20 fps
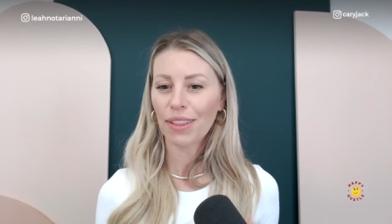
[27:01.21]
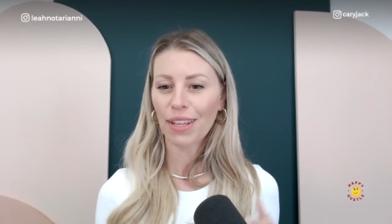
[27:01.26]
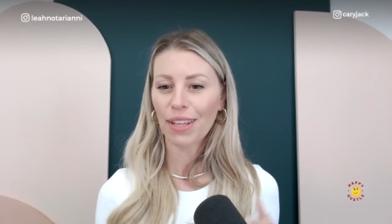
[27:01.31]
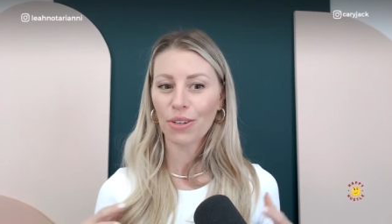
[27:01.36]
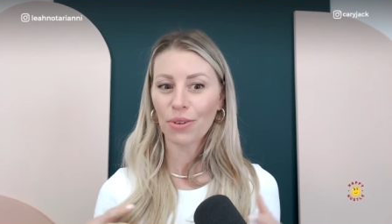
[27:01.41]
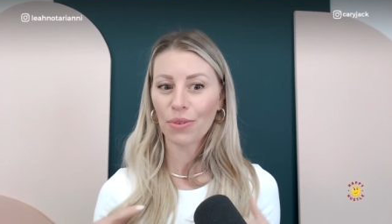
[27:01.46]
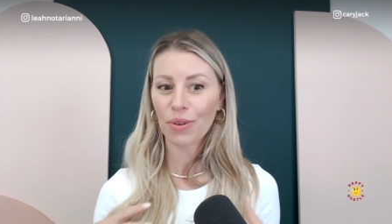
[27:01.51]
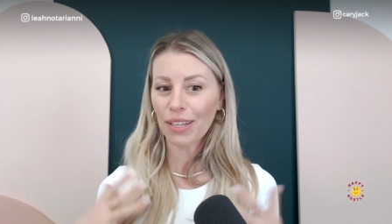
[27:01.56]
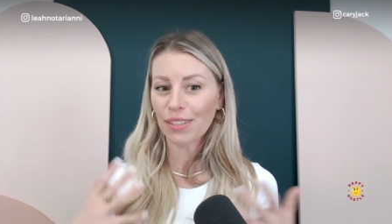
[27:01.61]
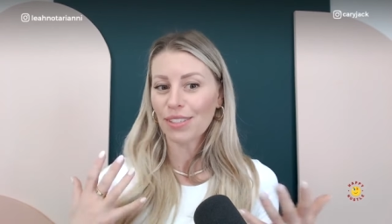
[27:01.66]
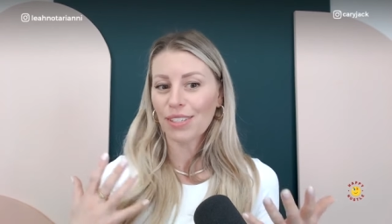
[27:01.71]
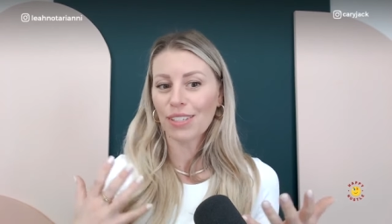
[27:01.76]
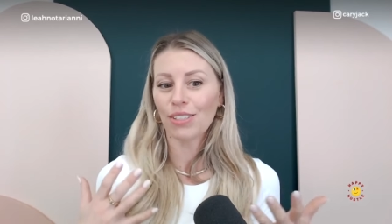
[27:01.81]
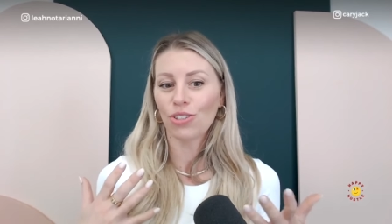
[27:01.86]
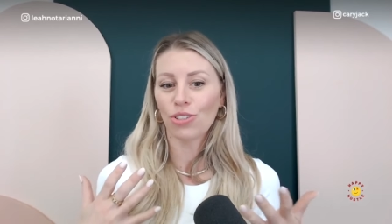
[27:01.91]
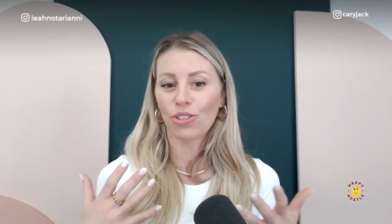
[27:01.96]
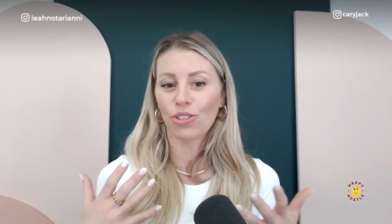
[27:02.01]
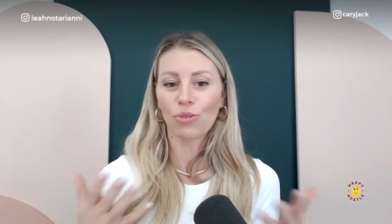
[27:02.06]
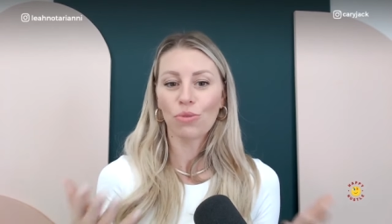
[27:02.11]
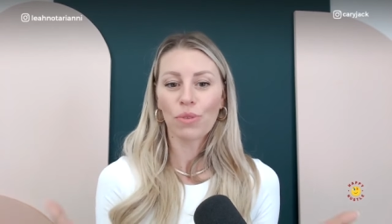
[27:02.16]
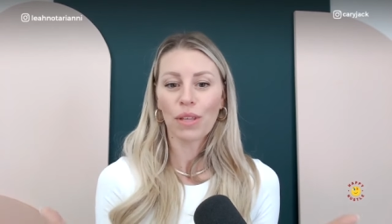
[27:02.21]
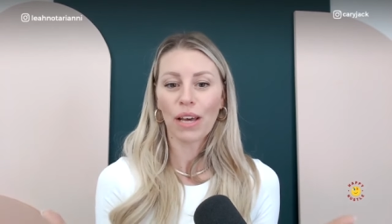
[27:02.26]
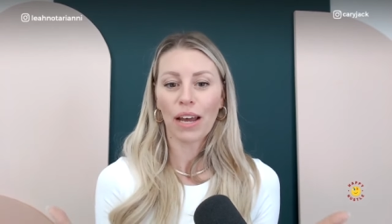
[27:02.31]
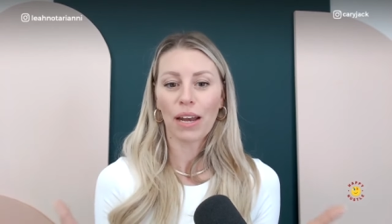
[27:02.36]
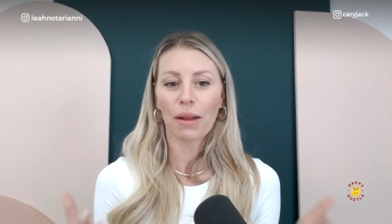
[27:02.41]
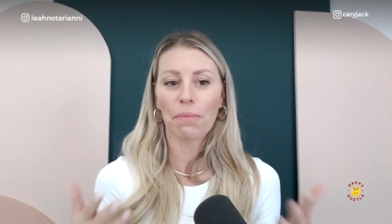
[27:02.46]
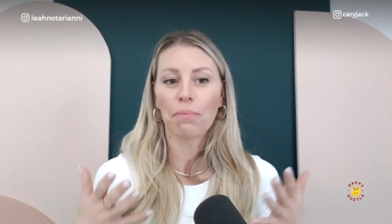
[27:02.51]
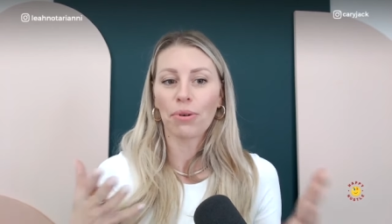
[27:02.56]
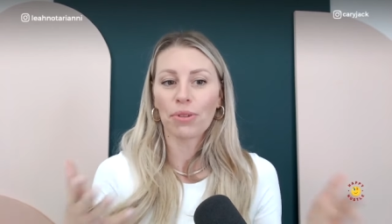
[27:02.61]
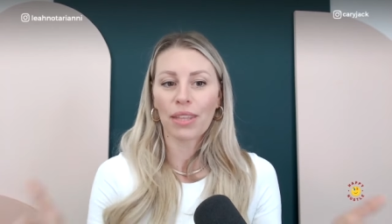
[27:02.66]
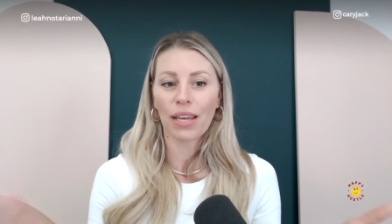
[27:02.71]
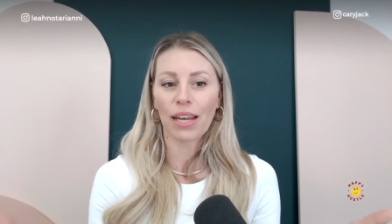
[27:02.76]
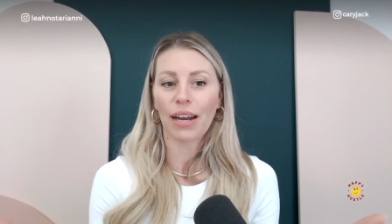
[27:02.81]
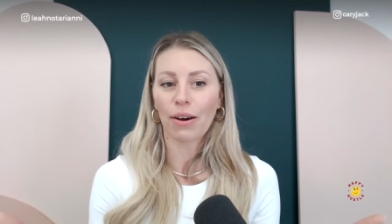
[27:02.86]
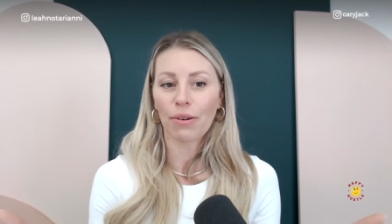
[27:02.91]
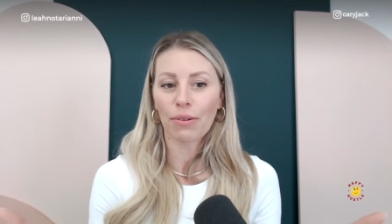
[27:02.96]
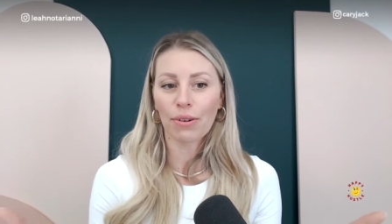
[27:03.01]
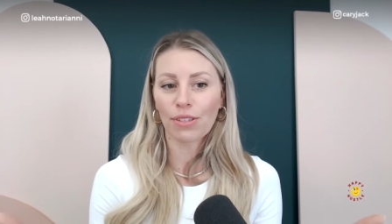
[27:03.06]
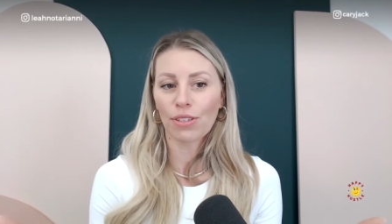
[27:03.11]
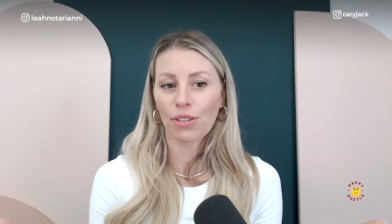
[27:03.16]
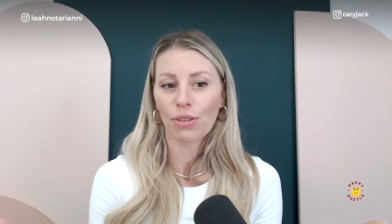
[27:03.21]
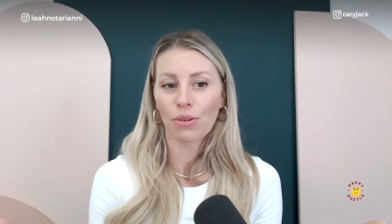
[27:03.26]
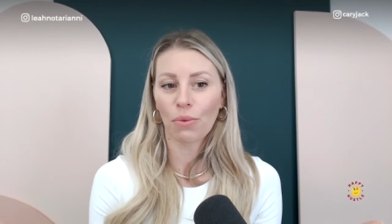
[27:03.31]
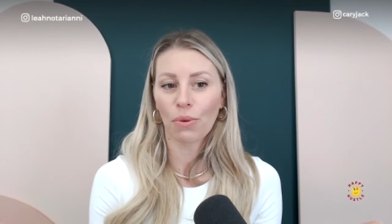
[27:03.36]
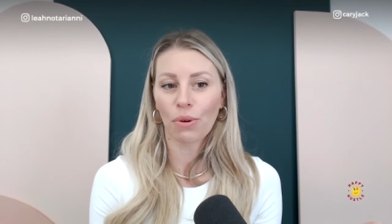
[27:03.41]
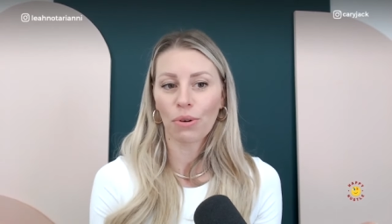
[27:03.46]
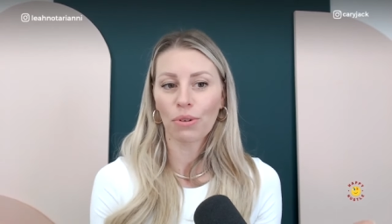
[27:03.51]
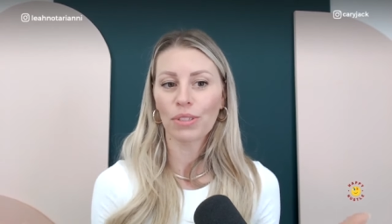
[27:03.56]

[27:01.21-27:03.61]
And then you get to do that and put that out into the